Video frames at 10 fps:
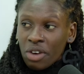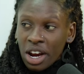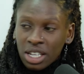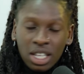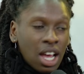
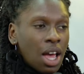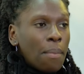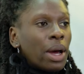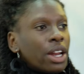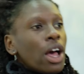right?
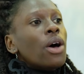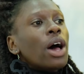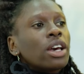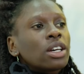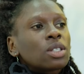But now
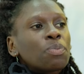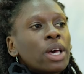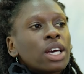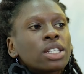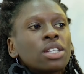
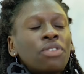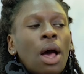if